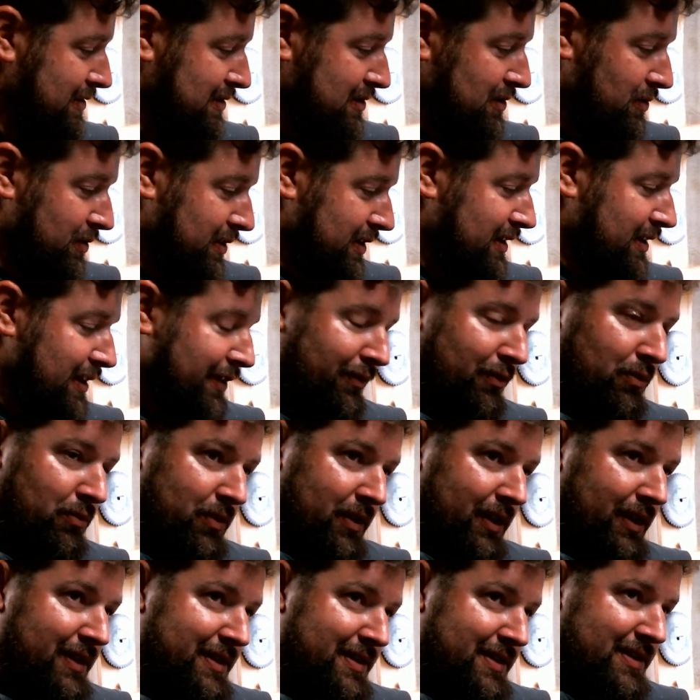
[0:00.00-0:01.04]
so it never
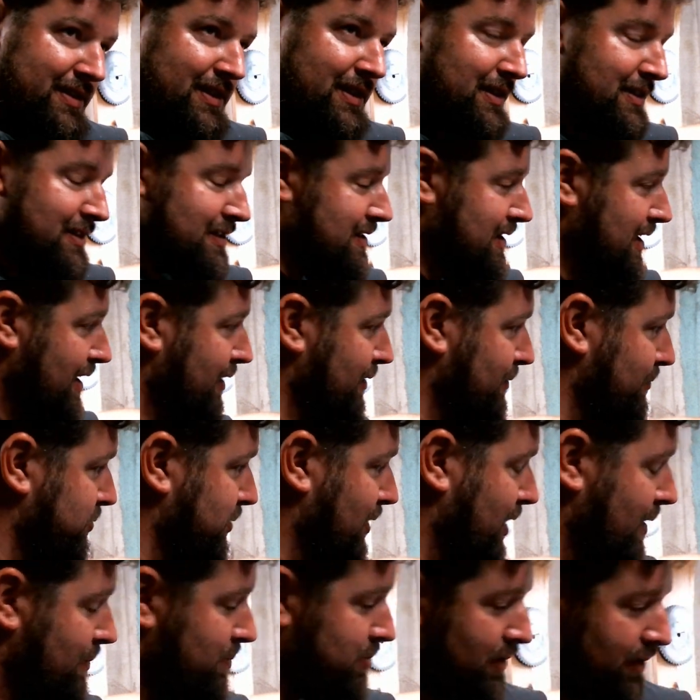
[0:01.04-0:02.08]
really seats down
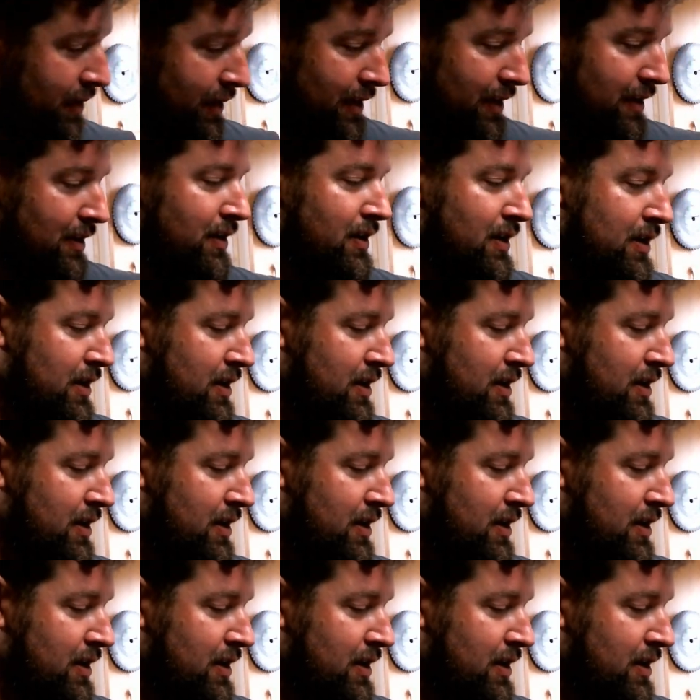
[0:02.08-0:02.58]
properly